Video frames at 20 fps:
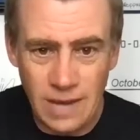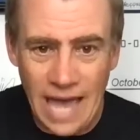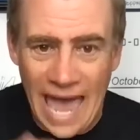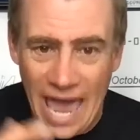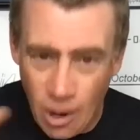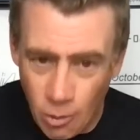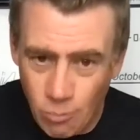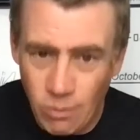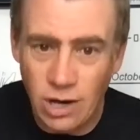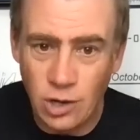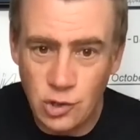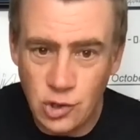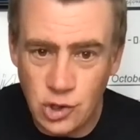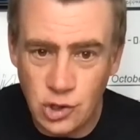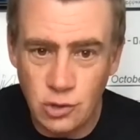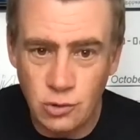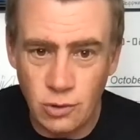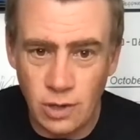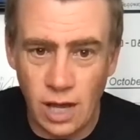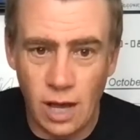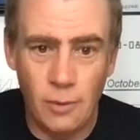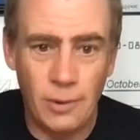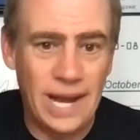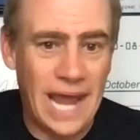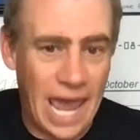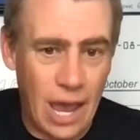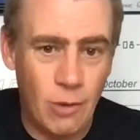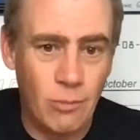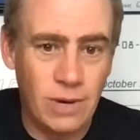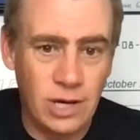how much you go and
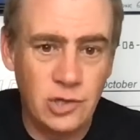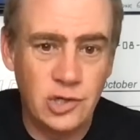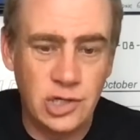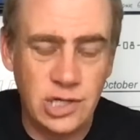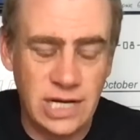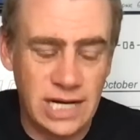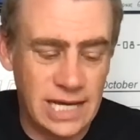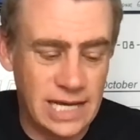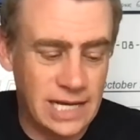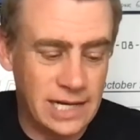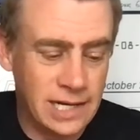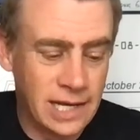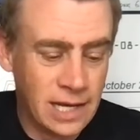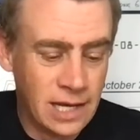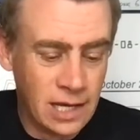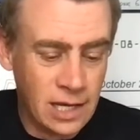how much you need.